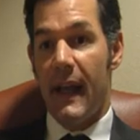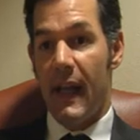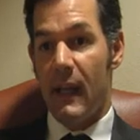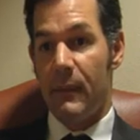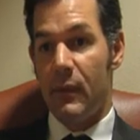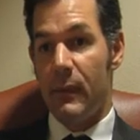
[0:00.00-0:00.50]

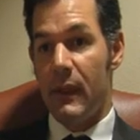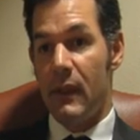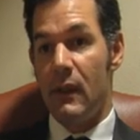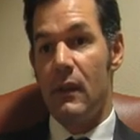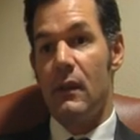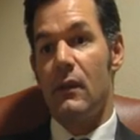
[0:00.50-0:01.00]

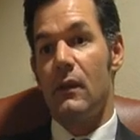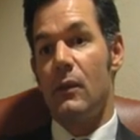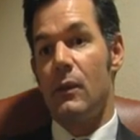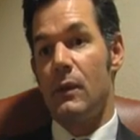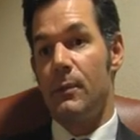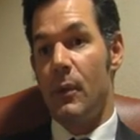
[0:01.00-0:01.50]
albumin,
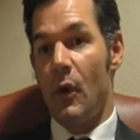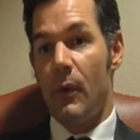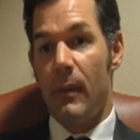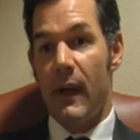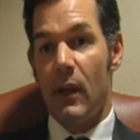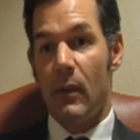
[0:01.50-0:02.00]
which both
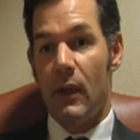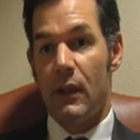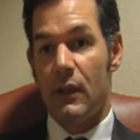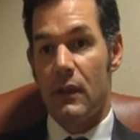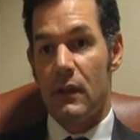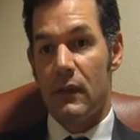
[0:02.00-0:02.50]

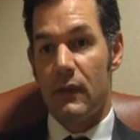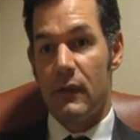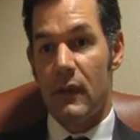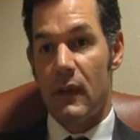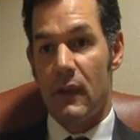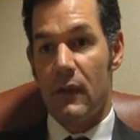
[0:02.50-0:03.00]
biomarkers
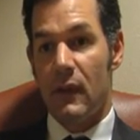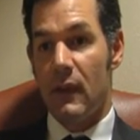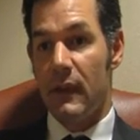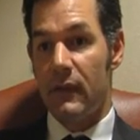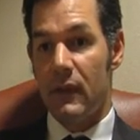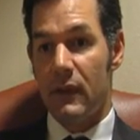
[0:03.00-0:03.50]
of the
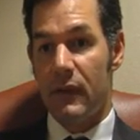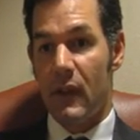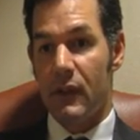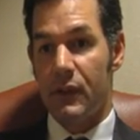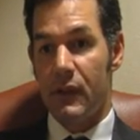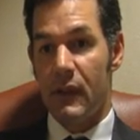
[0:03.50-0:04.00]
liver
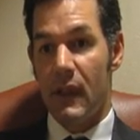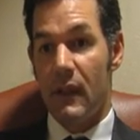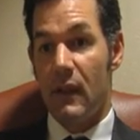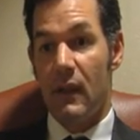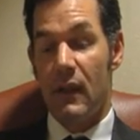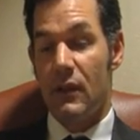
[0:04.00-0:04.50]
function
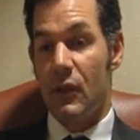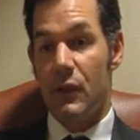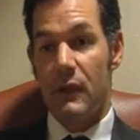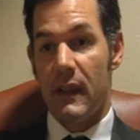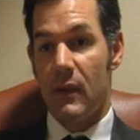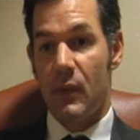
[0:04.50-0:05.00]
and
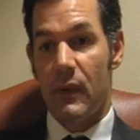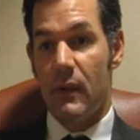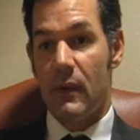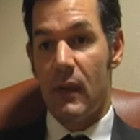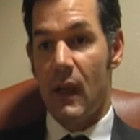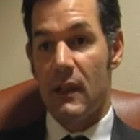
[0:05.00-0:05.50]
associated
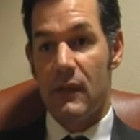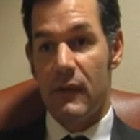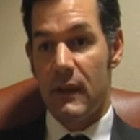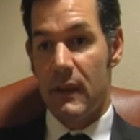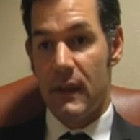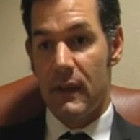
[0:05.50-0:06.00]
with lots of
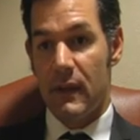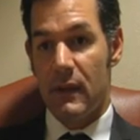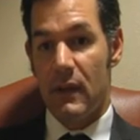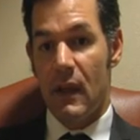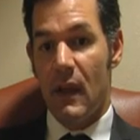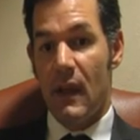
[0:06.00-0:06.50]

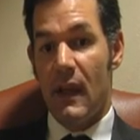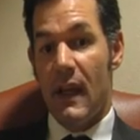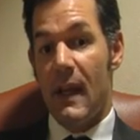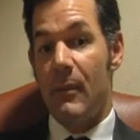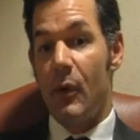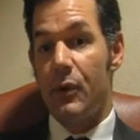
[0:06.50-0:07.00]
diseases.
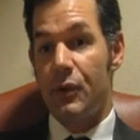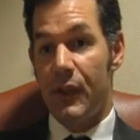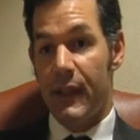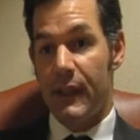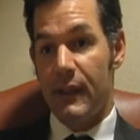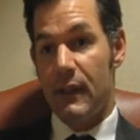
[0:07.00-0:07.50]
And most
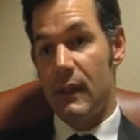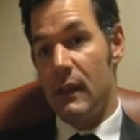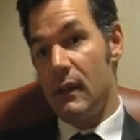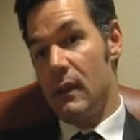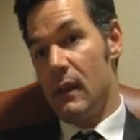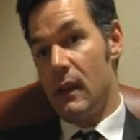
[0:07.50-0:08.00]

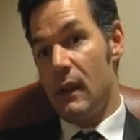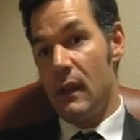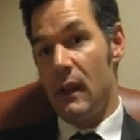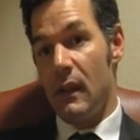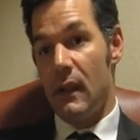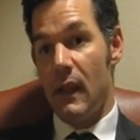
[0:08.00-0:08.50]
strikingly,
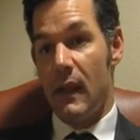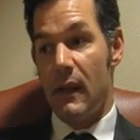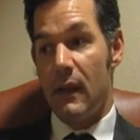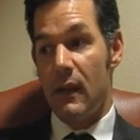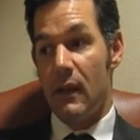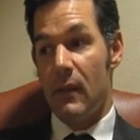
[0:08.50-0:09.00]

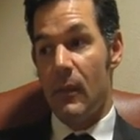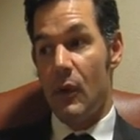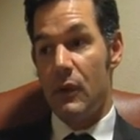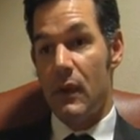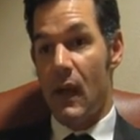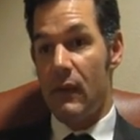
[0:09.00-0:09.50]
and
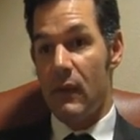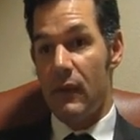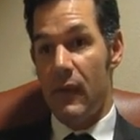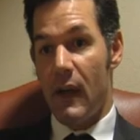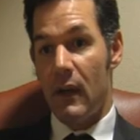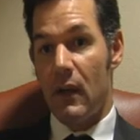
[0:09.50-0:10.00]
most novel
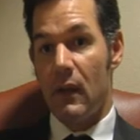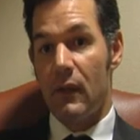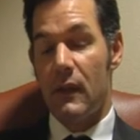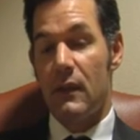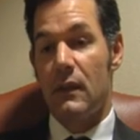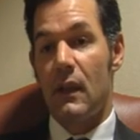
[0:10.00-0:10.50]
finding of
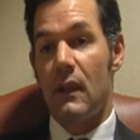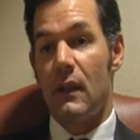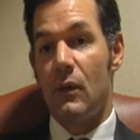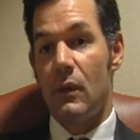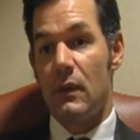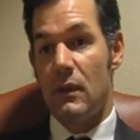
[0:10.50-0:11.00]
this study
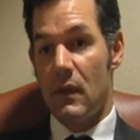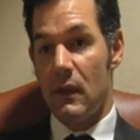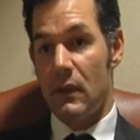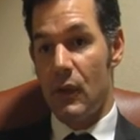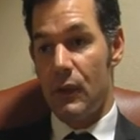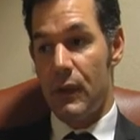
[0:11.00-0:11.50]
was the
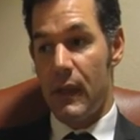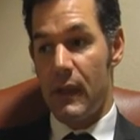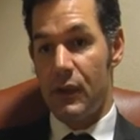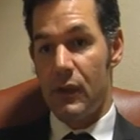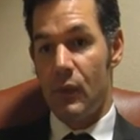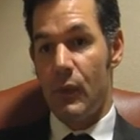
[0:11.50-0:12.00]

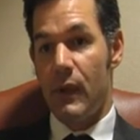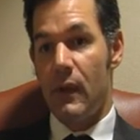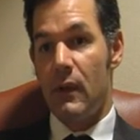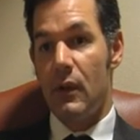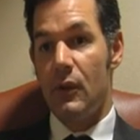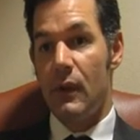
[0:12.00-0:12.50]
association with
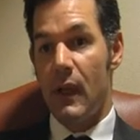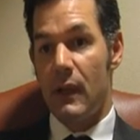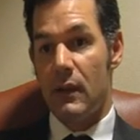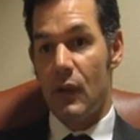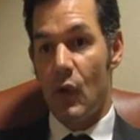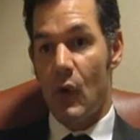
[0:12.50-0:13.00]

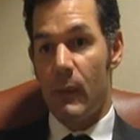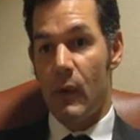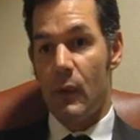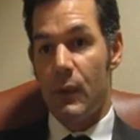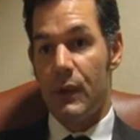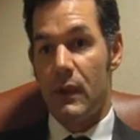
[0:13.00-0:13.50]
luteinizing
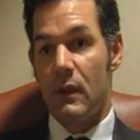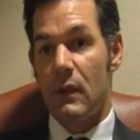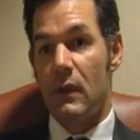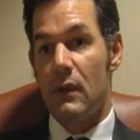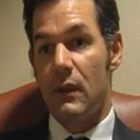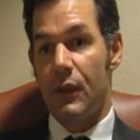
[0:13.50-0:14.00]
hormone, which
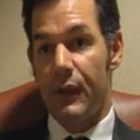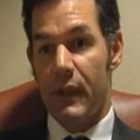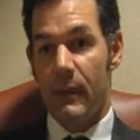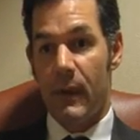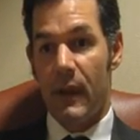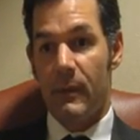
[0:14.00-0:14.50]
is
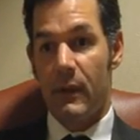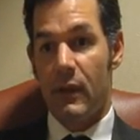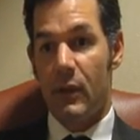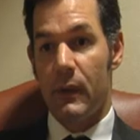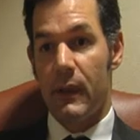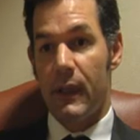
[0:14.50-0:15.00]
secreted by the
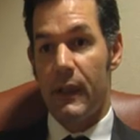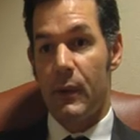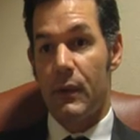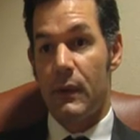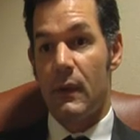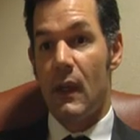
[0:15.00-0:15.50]
pituitary,
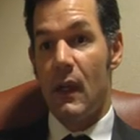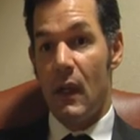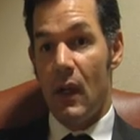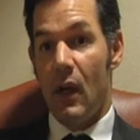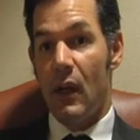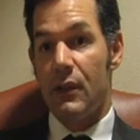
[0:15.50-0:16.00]
which is
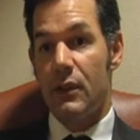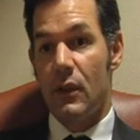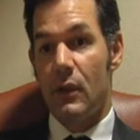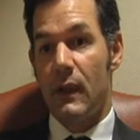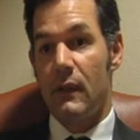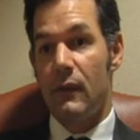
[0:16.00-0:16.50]

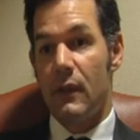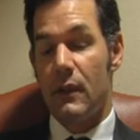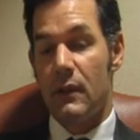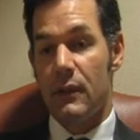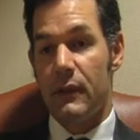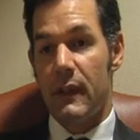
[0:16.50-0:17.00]
also
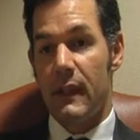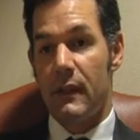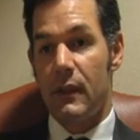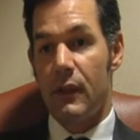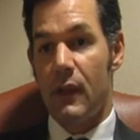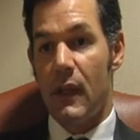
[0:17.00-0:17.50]
inversely
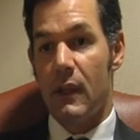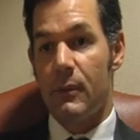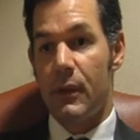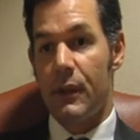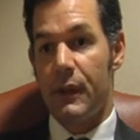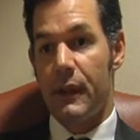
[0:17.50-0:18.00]
related to chronic
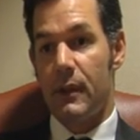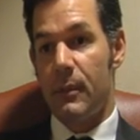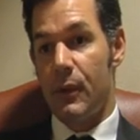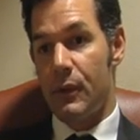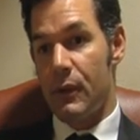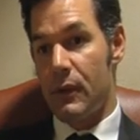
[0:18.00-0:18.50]
mercury
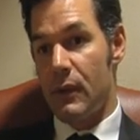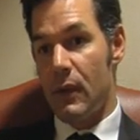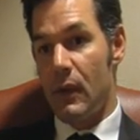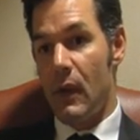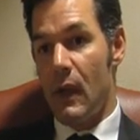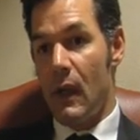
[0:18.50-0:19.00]
exposure.
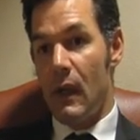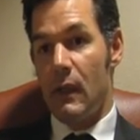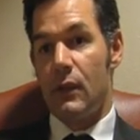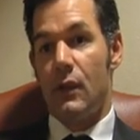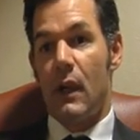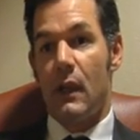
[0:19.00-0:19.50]
So
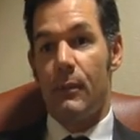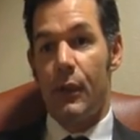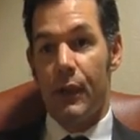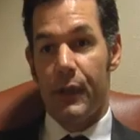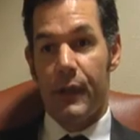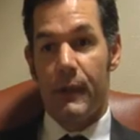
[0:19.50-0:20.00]
as chronic
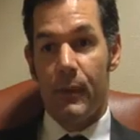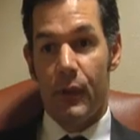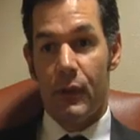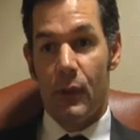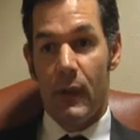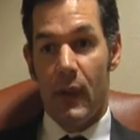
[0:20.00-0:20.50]
mercury
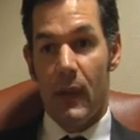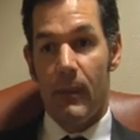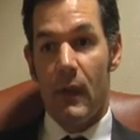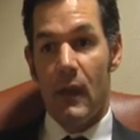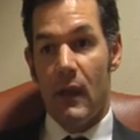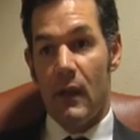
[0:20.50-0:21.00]
exposure went
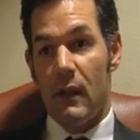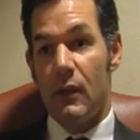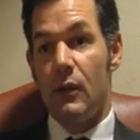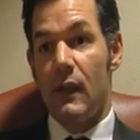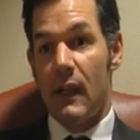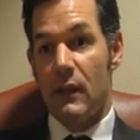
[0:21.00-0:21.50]
up, the
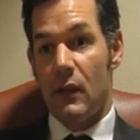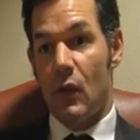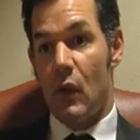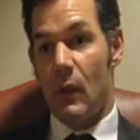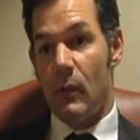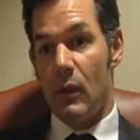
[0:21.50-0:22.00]
luteinizing
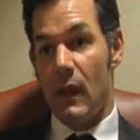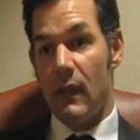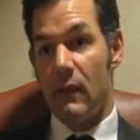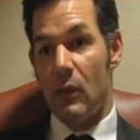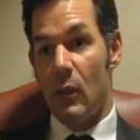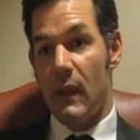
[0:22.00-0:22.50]
hormone
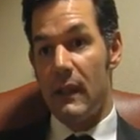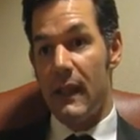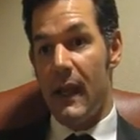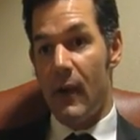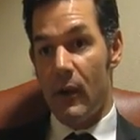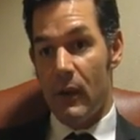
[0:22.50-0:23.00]
level went
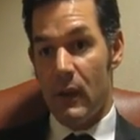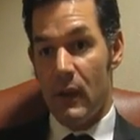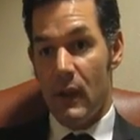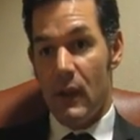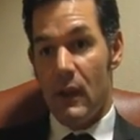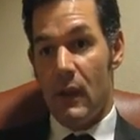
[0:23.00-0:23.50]
down.
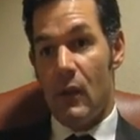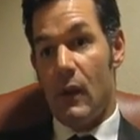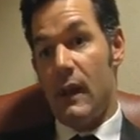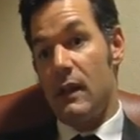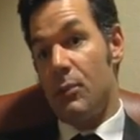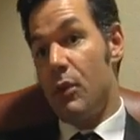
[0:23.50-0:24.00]

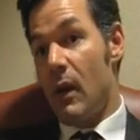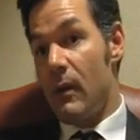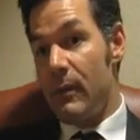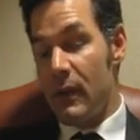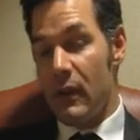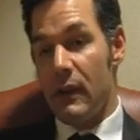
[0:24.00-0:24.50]
Or as the
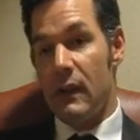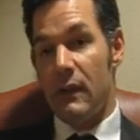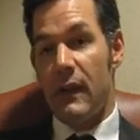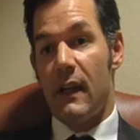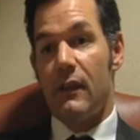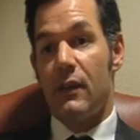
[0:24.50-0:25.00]
probability
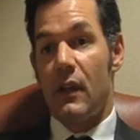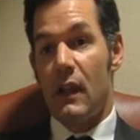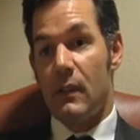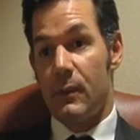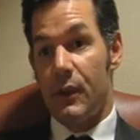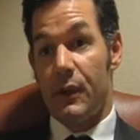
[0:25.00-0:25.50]
of having
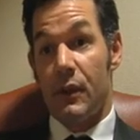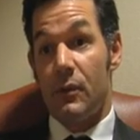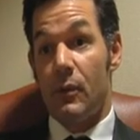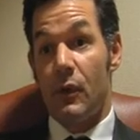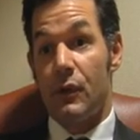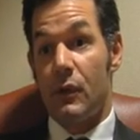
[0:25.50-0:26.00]
chronic mercury
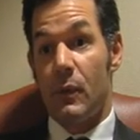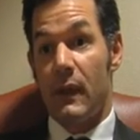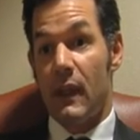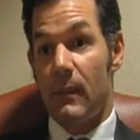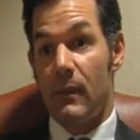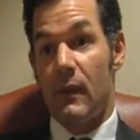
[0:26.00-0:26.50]
exposure
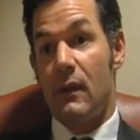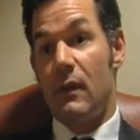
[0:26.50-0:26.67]
went up,